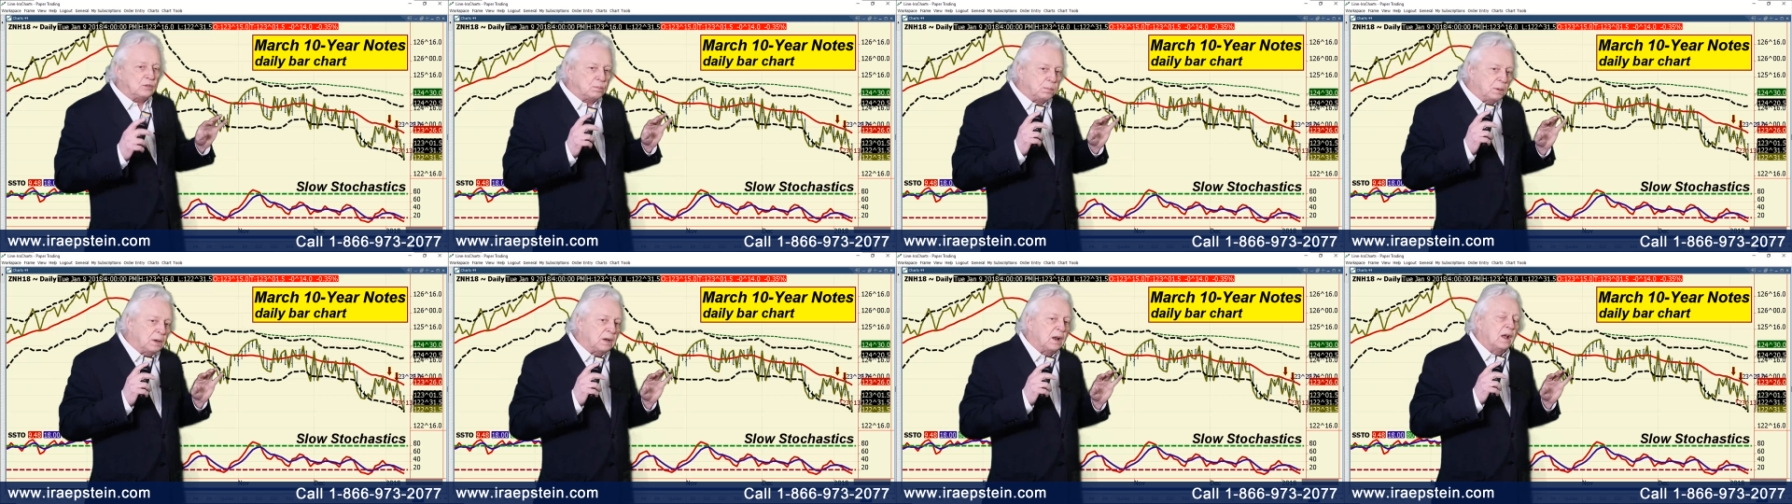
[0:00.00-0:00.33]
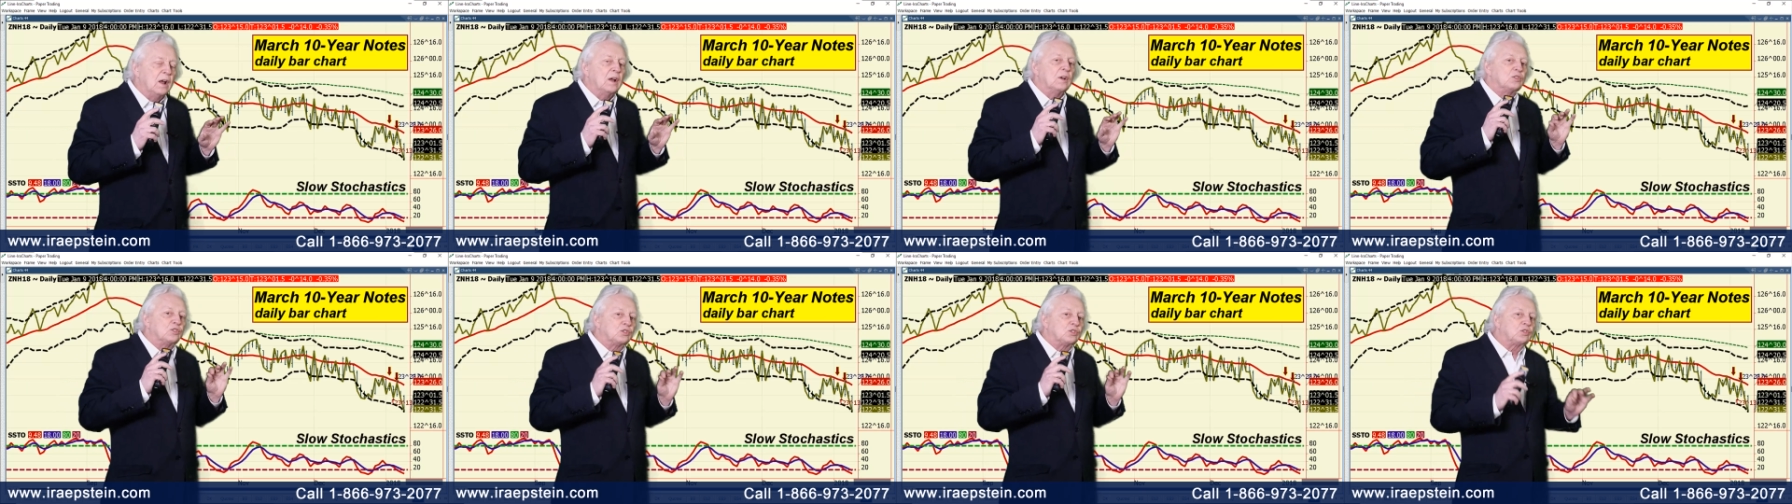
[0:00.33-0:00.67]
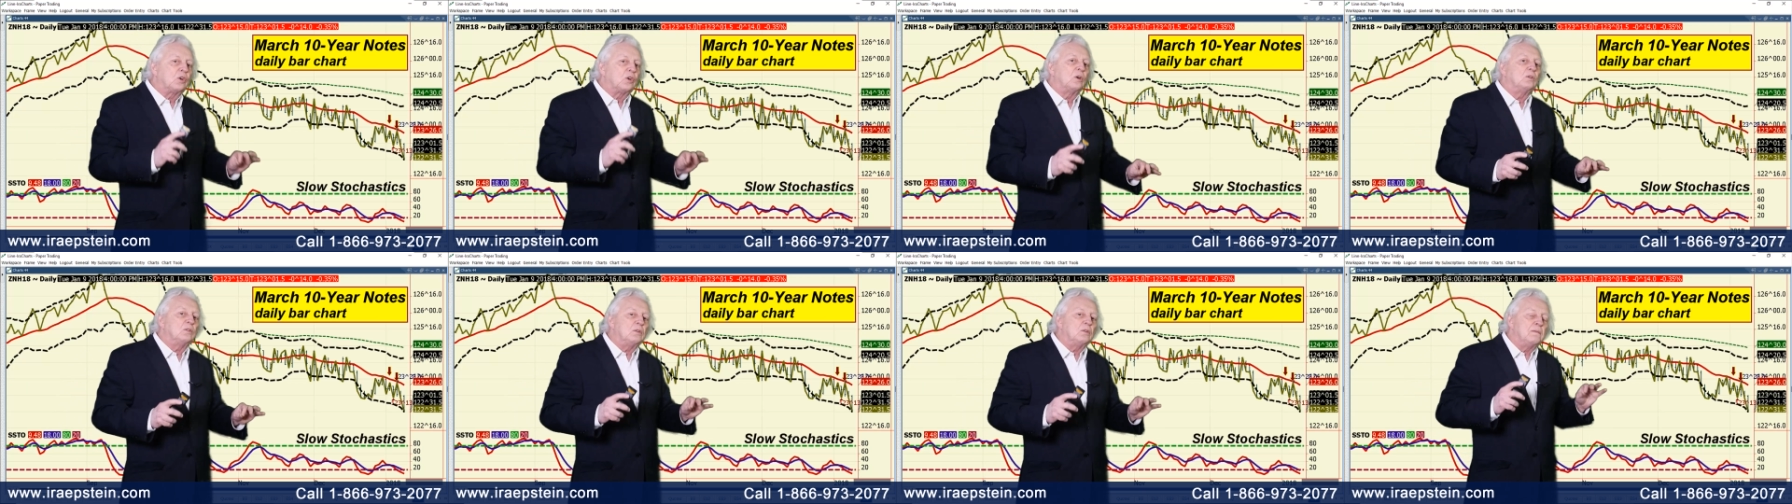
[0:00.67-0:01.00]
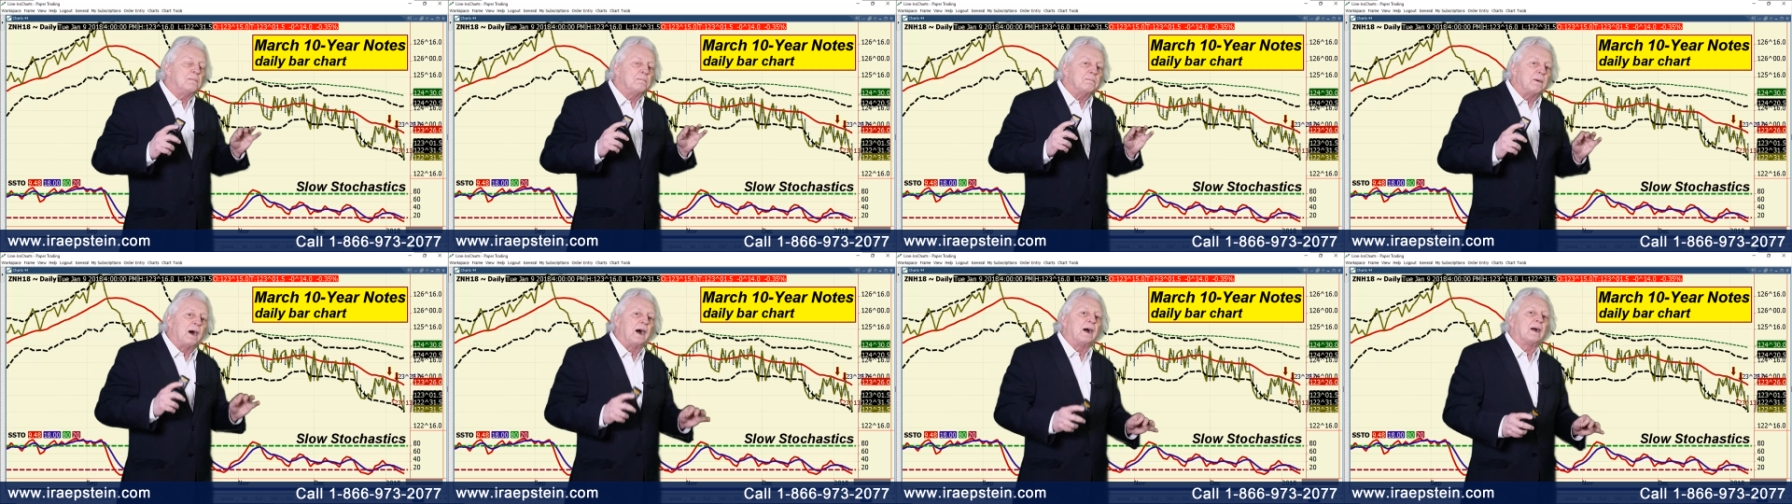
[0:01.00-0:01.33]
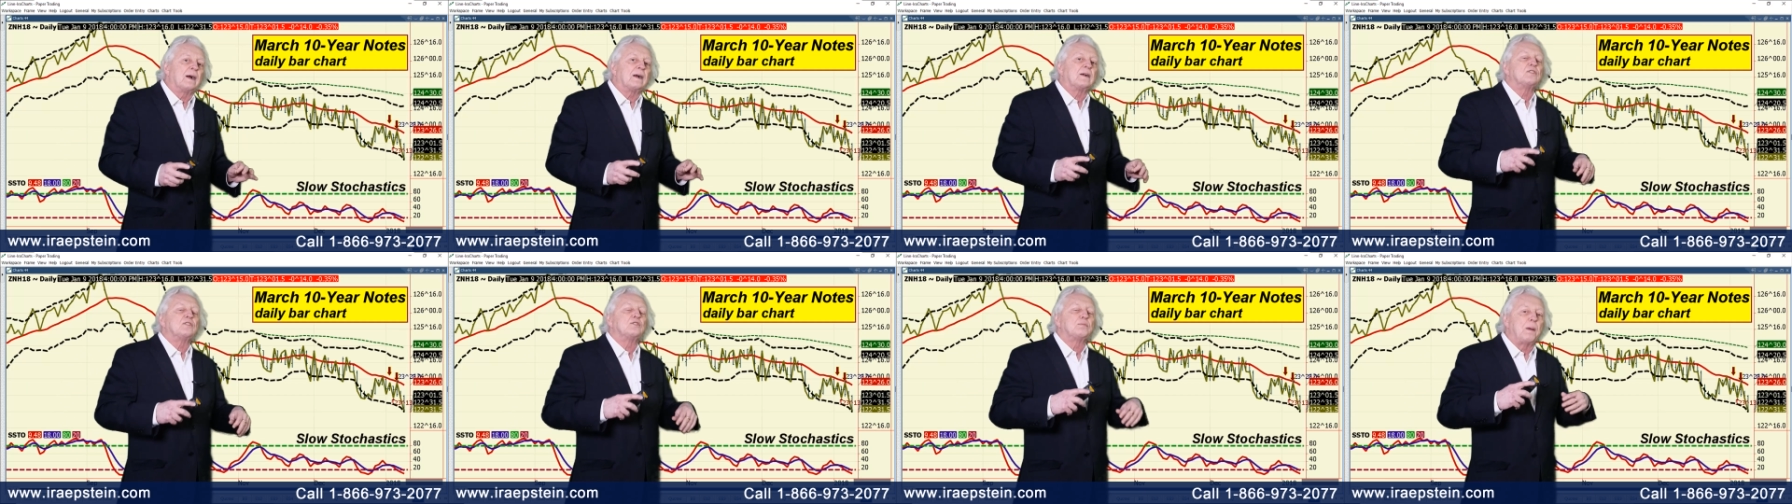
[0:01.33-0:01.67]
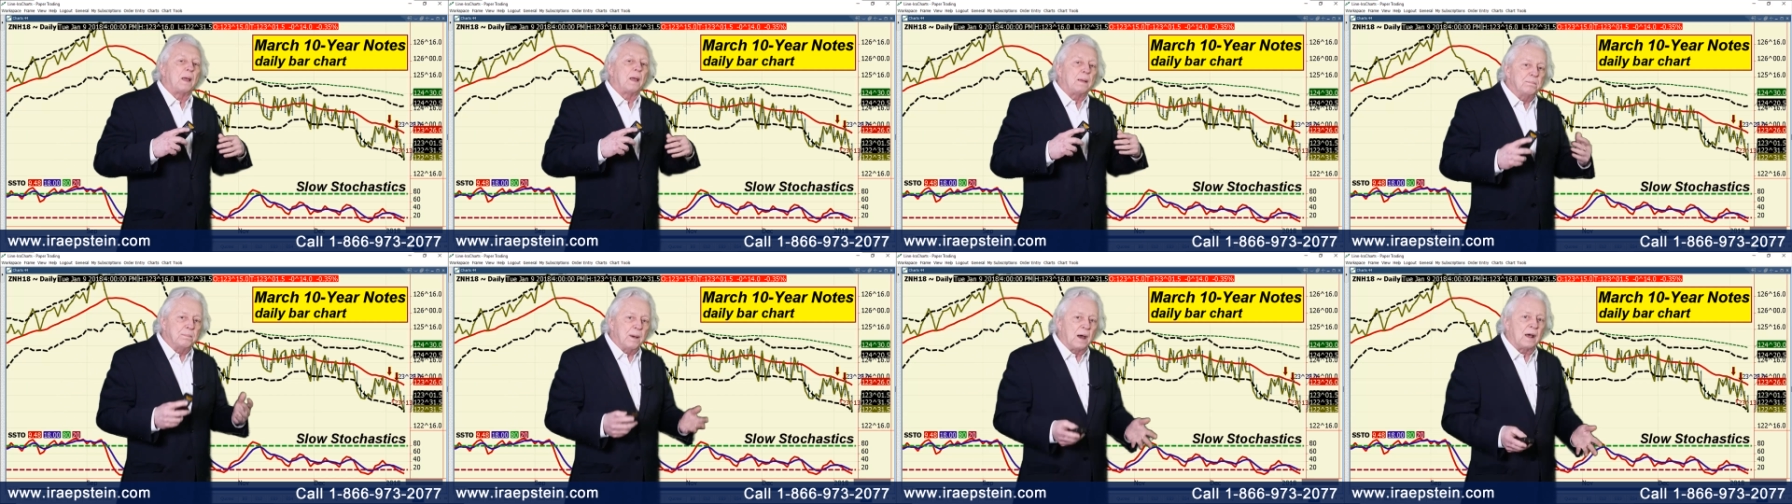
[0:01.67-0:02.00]
but certain markets
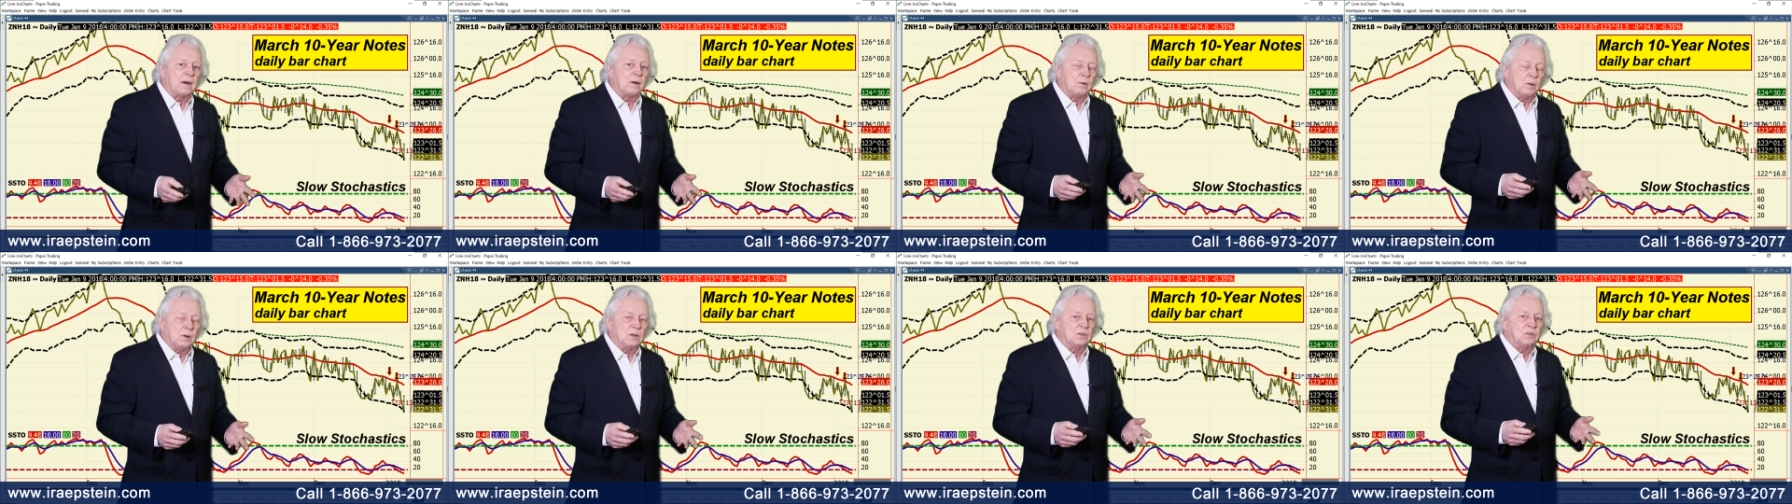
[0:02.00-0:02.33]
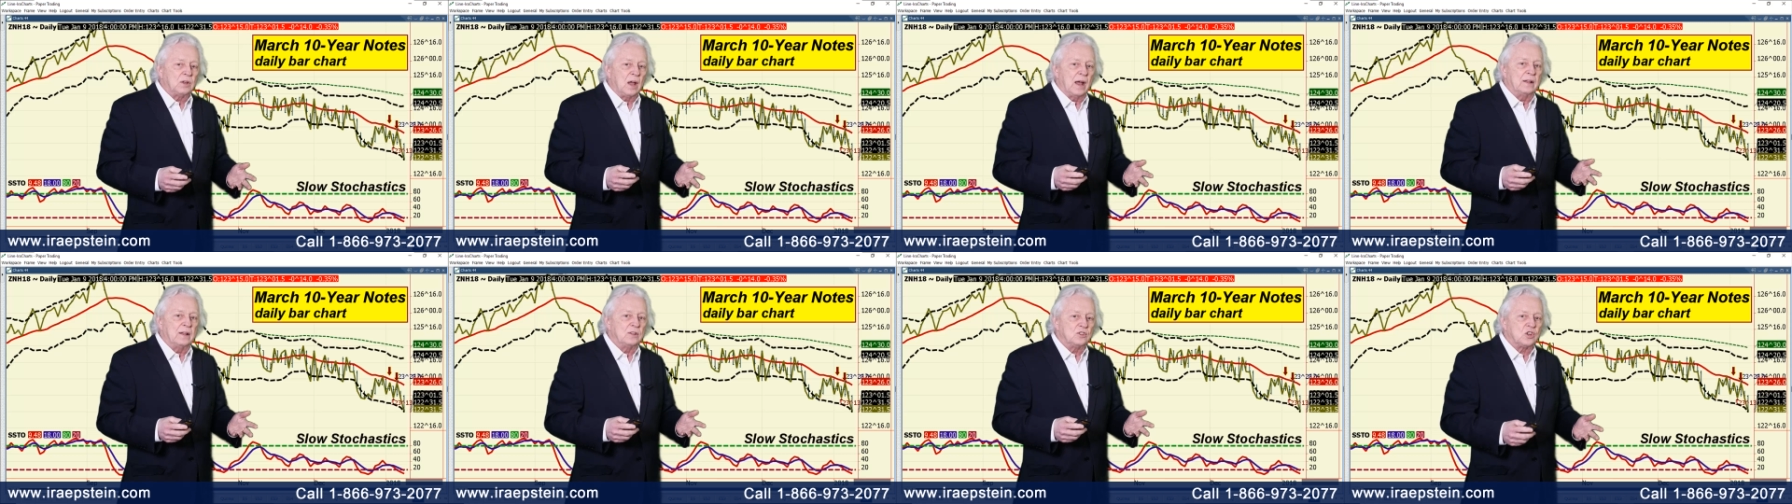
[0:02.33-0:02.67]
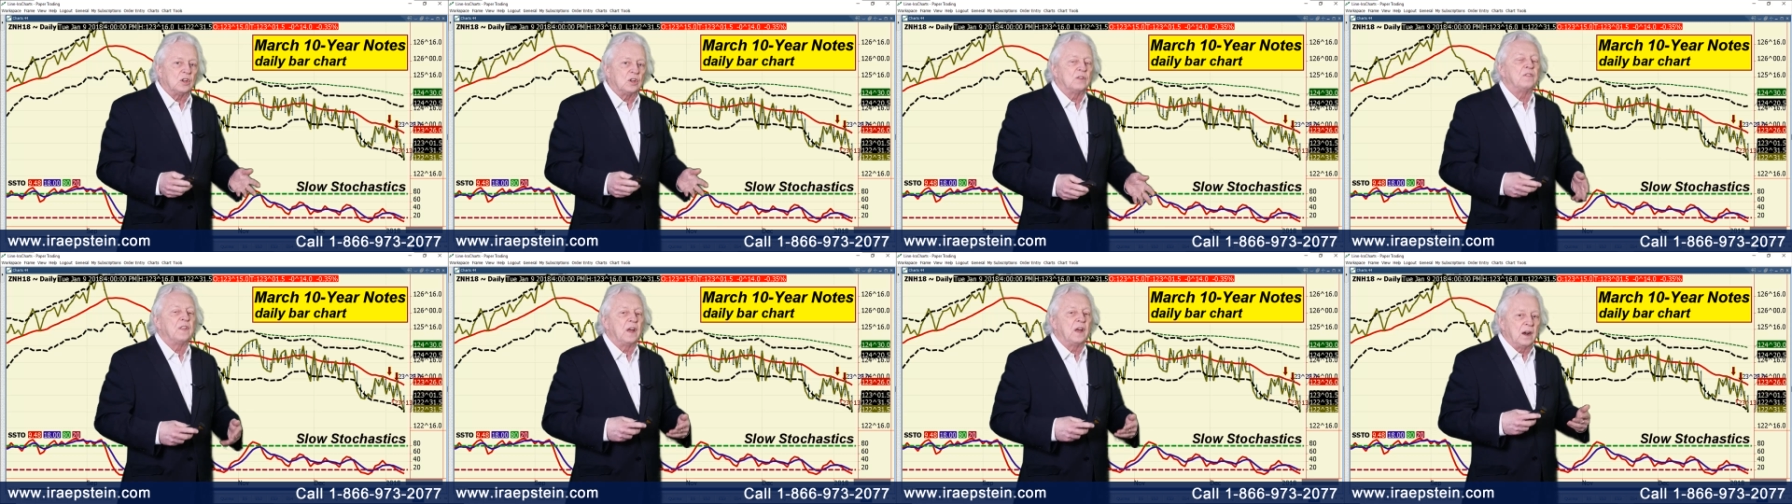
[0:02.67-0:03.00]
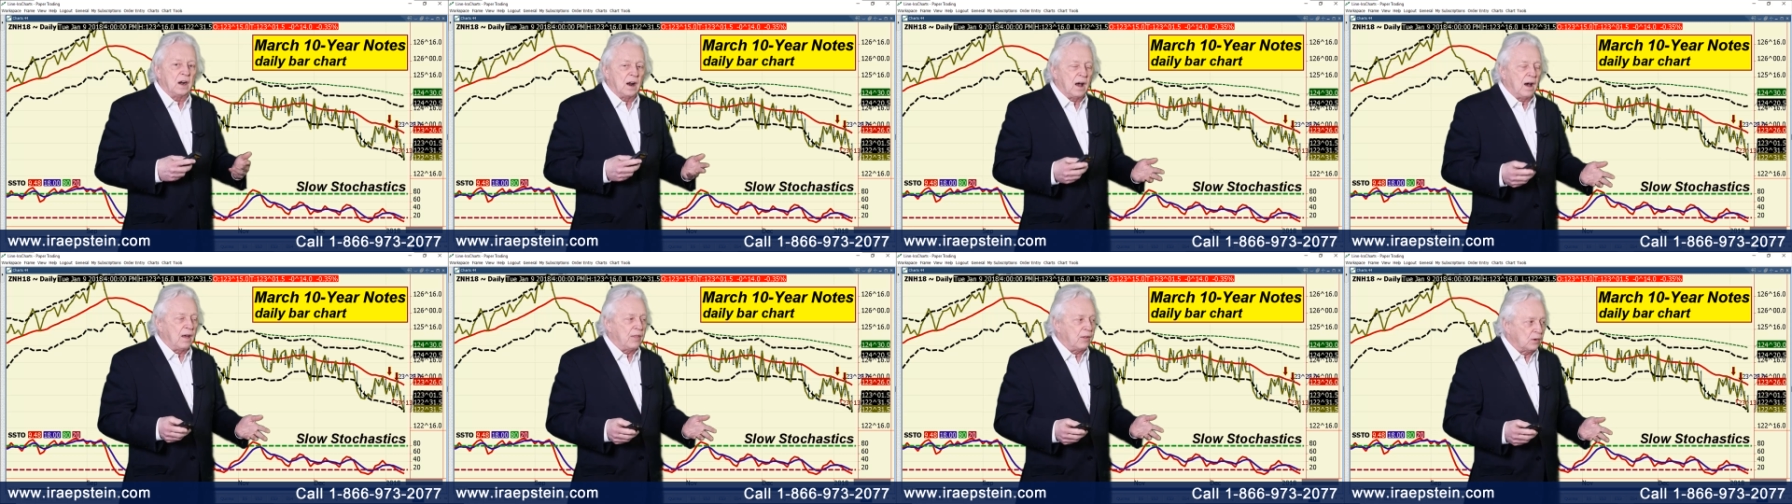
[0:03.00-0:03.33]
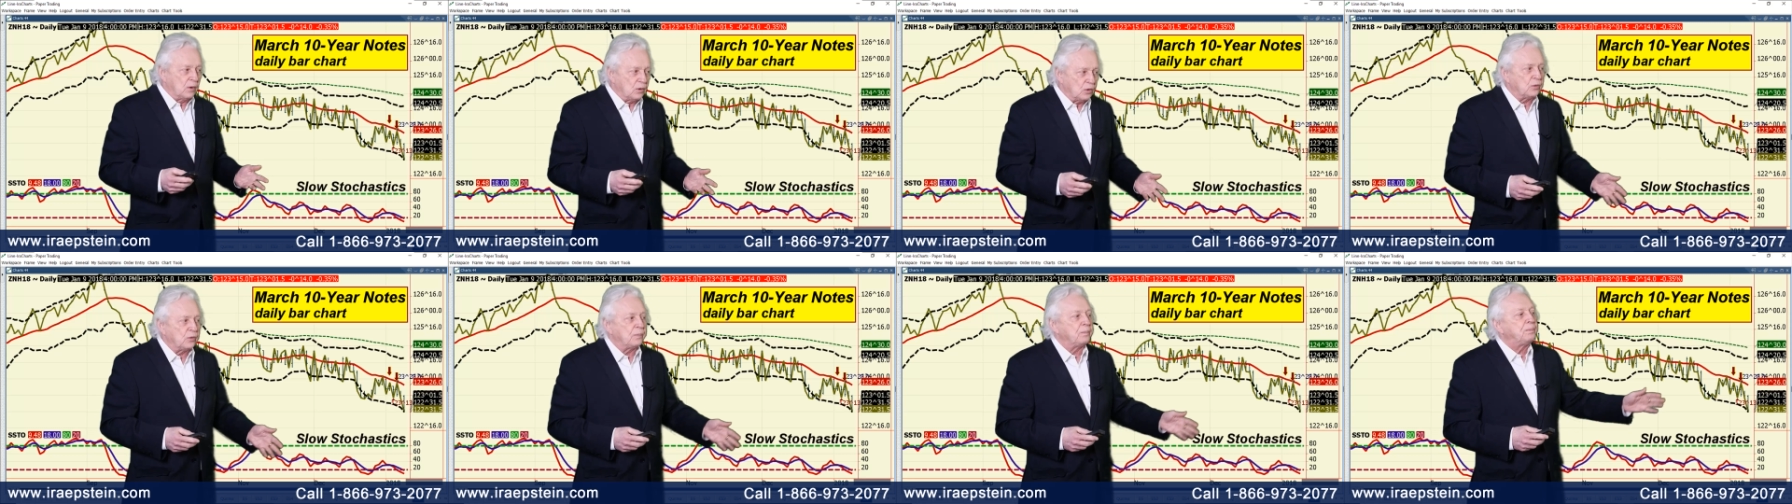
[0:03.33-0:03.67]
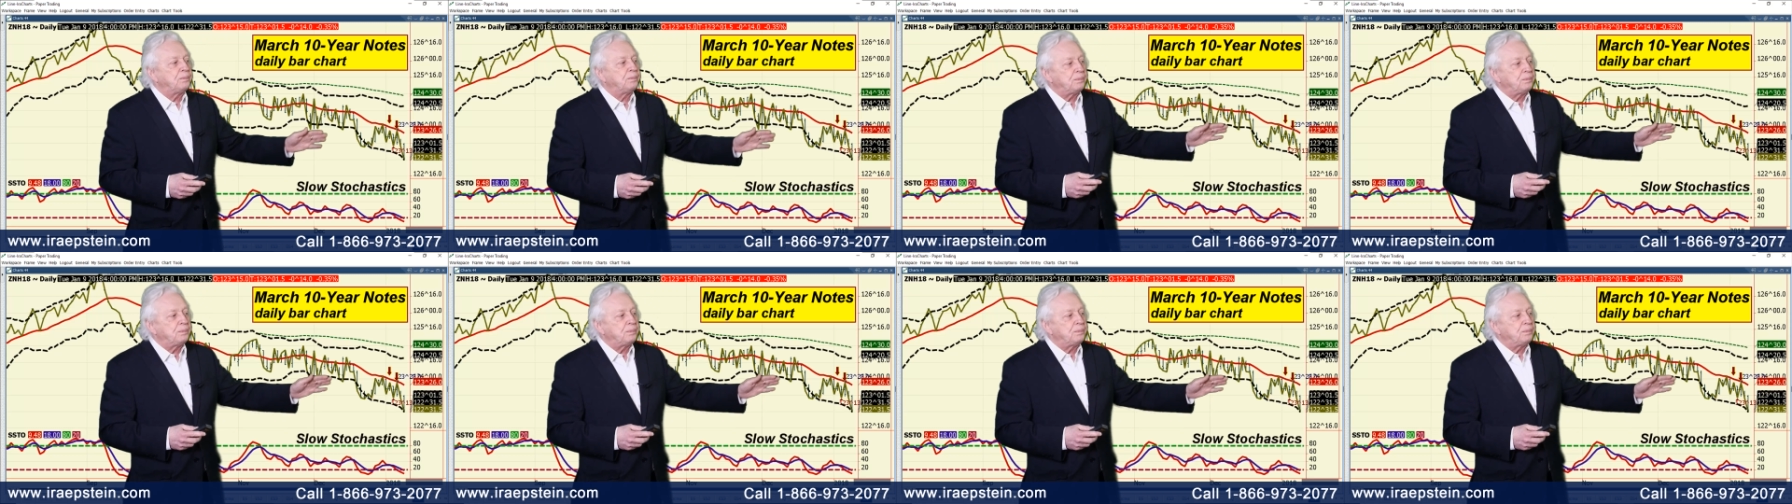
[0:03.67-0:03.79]
pay better attention than others.